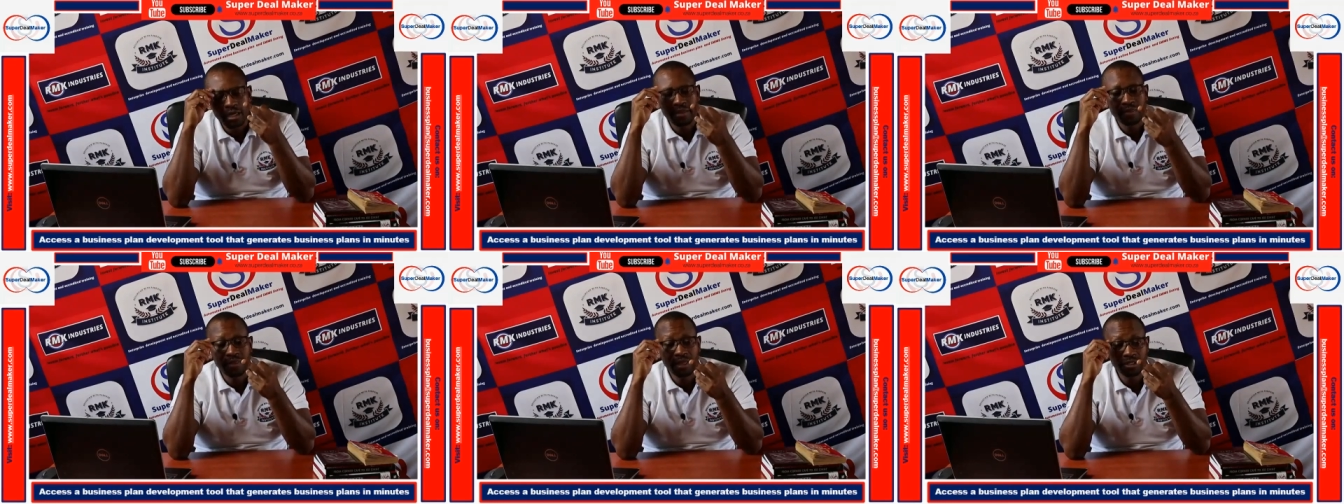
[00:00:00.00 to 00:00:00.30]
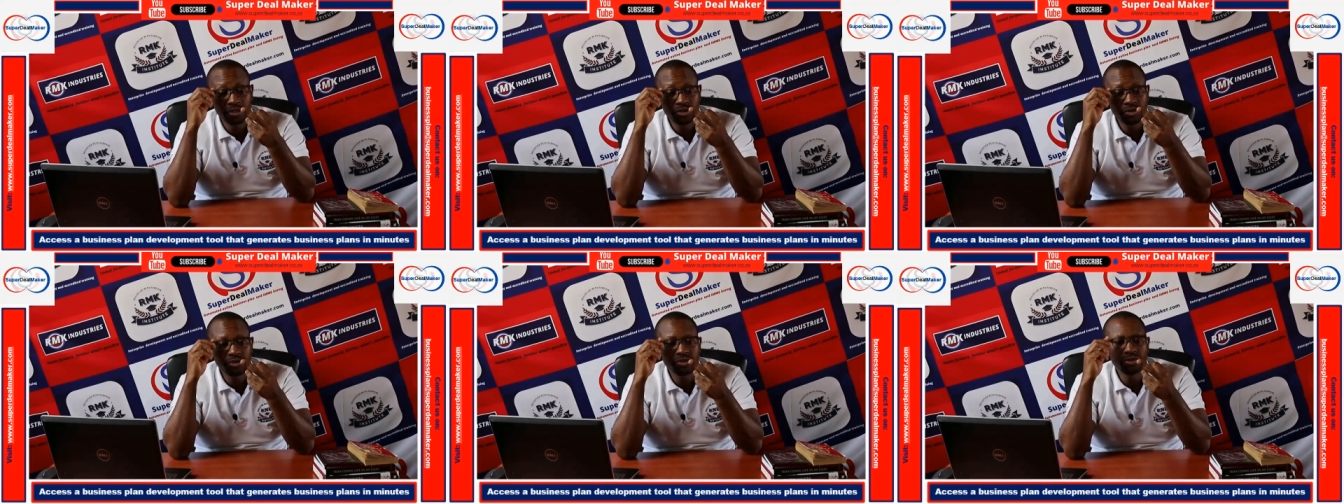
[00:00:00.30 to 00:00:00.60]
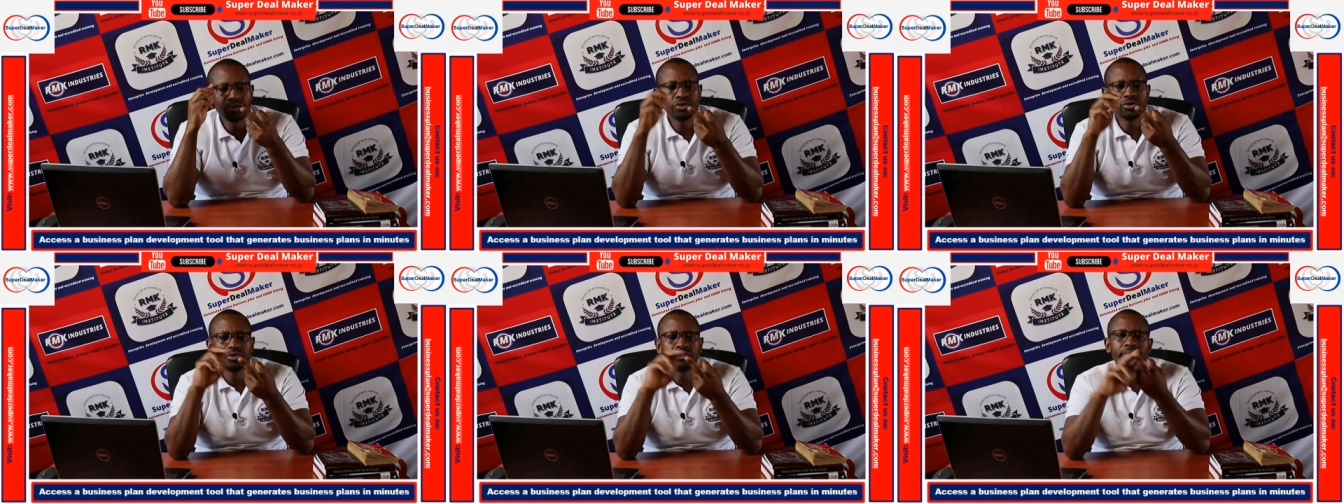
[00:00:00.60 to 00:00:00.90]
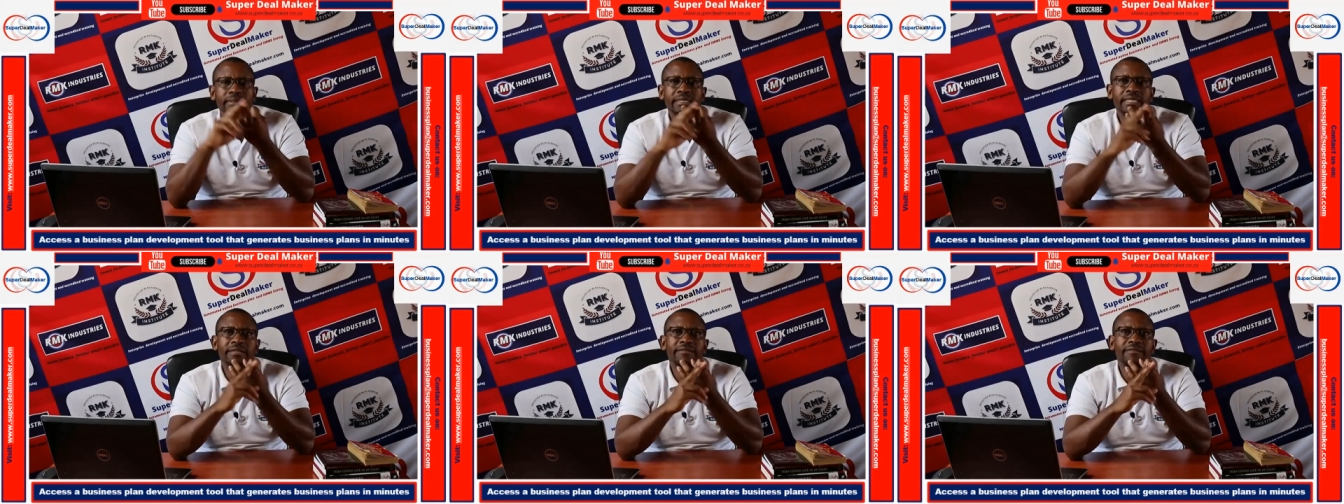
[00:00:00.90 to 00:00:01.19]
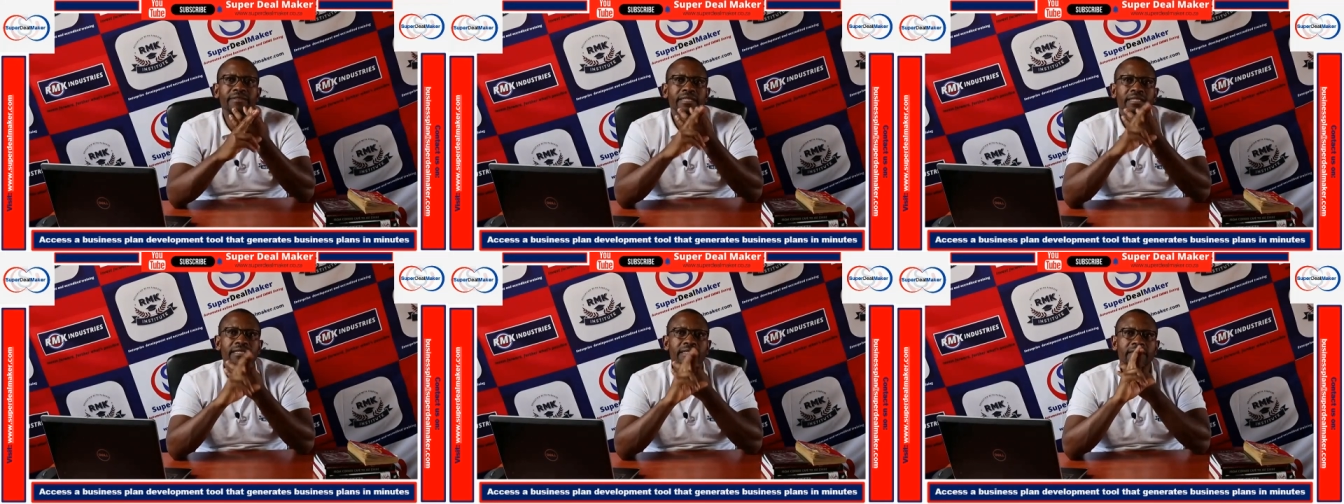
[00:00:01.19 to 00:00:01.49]
that you you will be
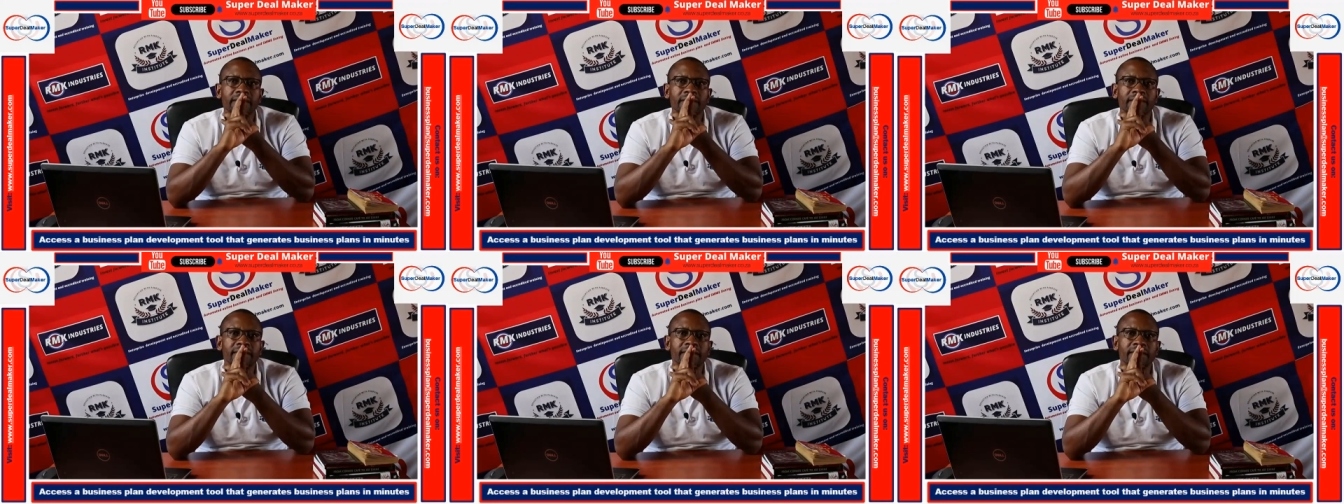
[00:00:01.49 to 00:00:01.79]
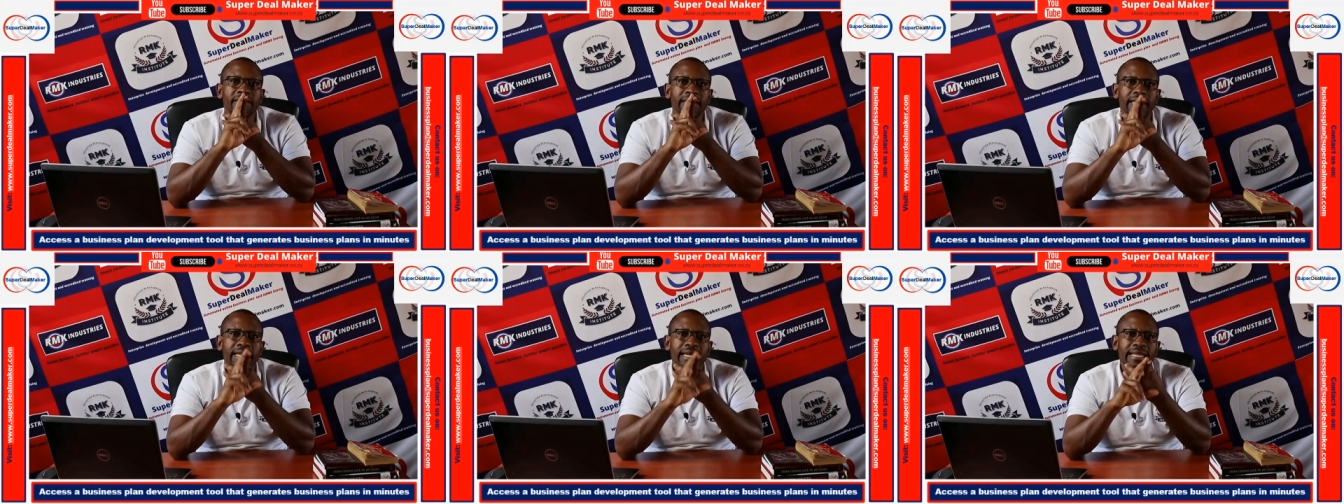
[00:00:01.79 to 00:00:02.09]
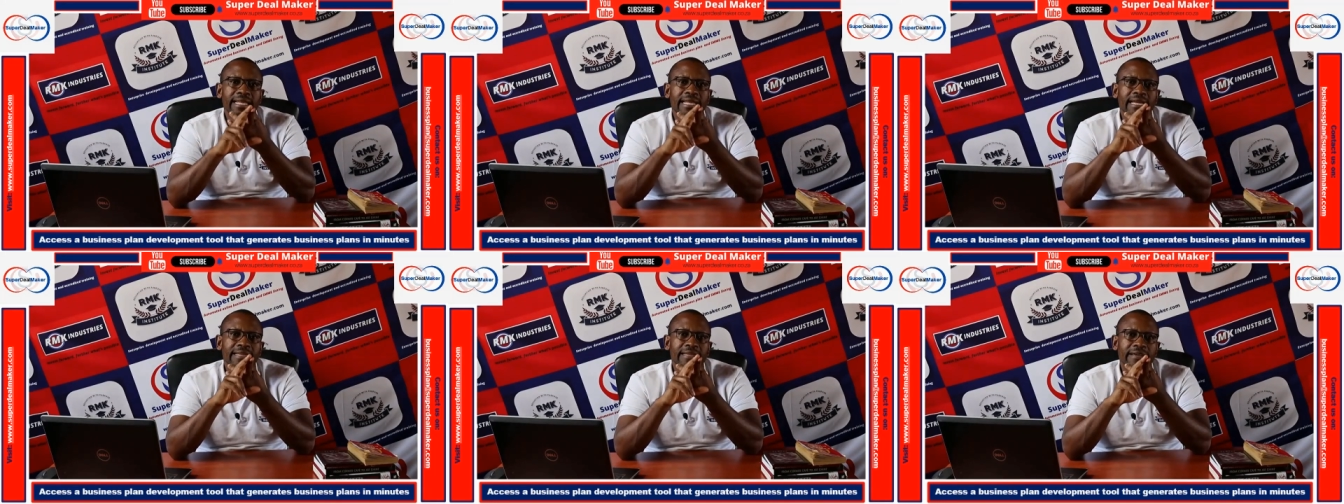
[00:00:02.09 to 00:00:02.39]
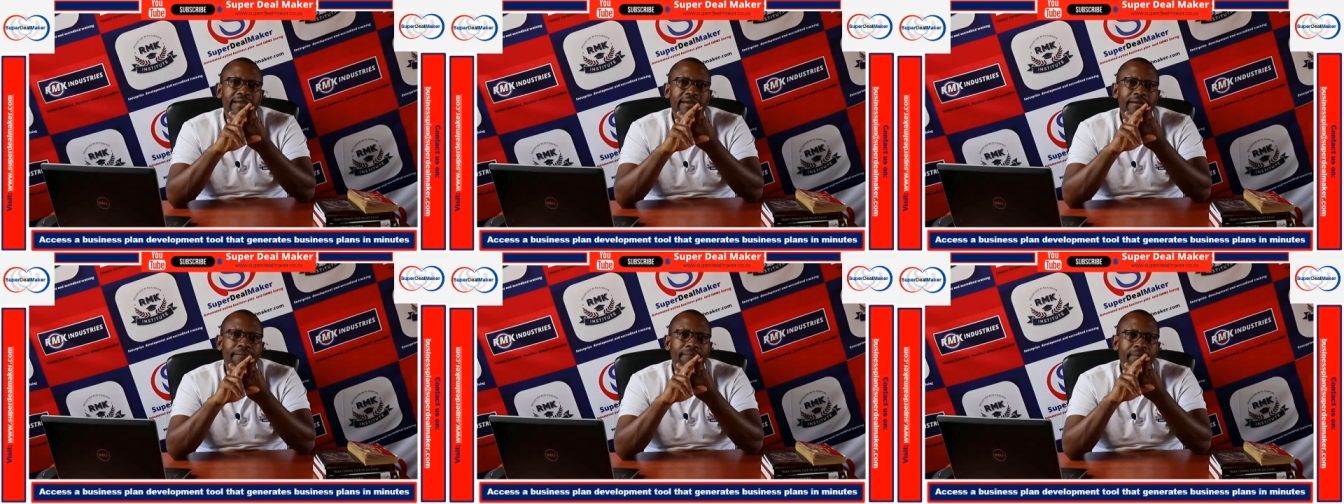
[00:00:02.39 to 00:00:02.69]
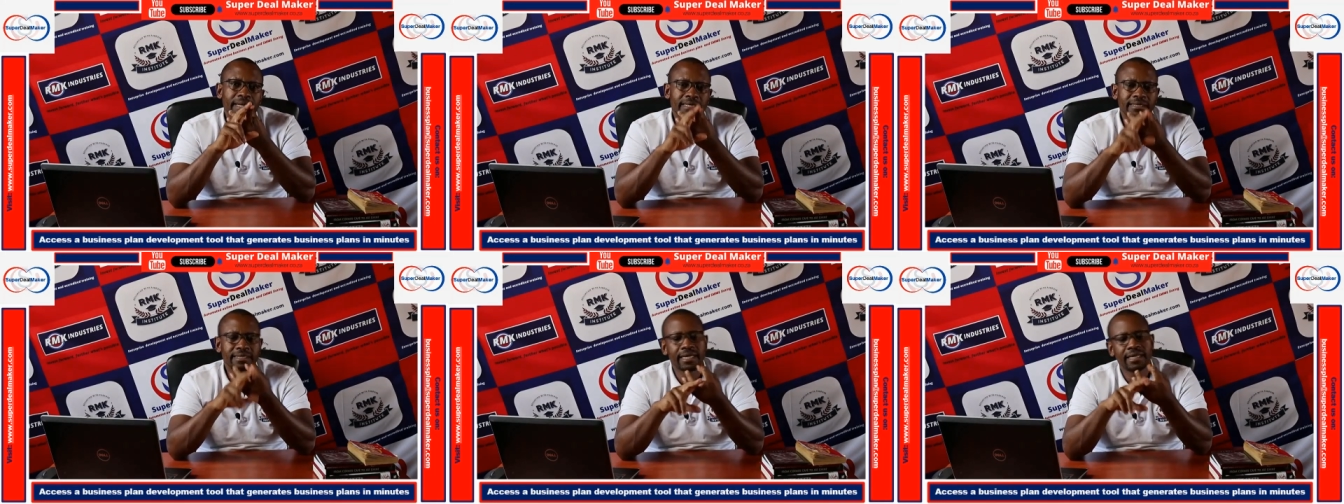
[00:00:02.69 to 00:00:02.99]
giving the learner the
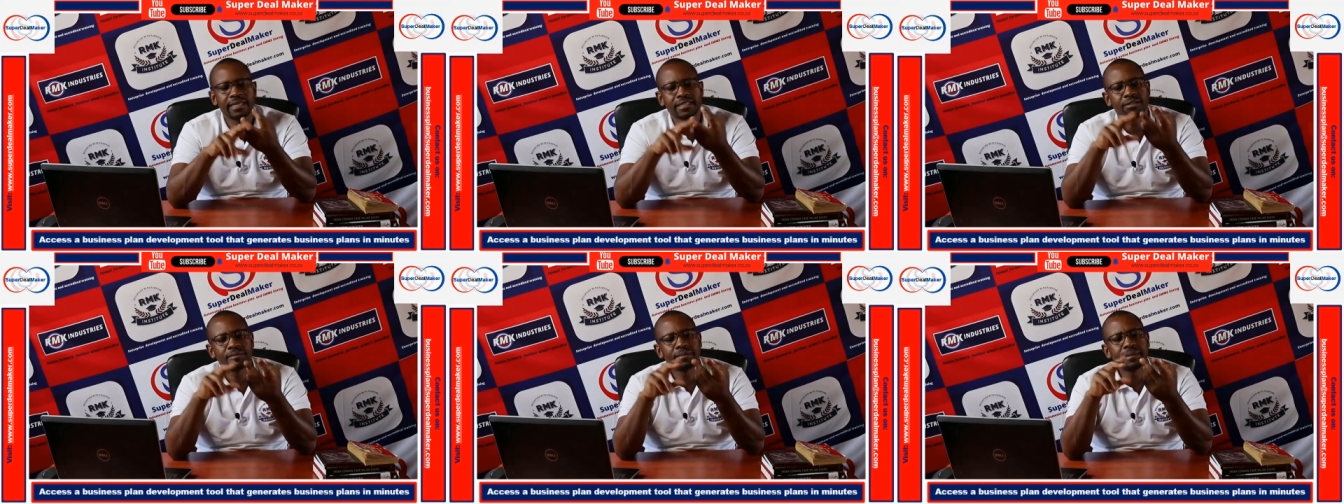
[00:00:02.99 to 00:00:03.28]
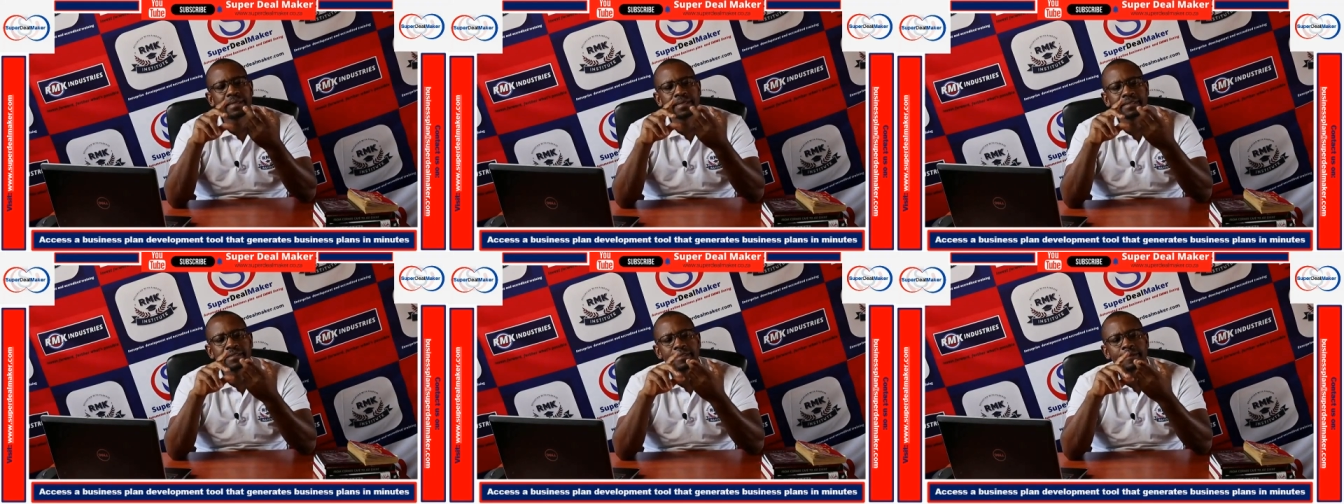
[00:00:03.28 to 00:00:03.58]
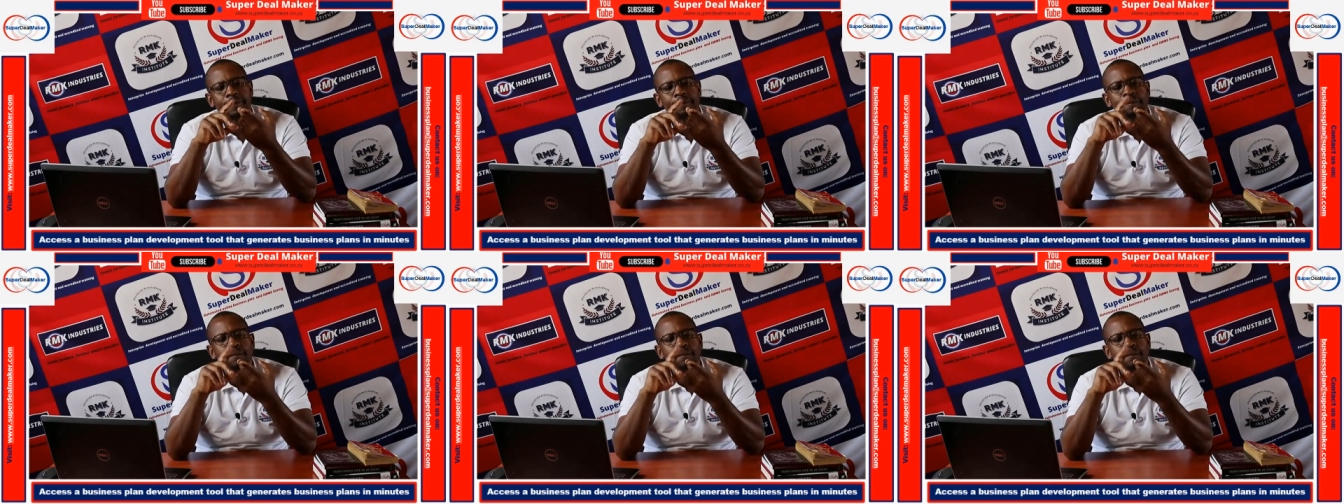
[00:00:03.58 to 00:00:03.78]
practical experience.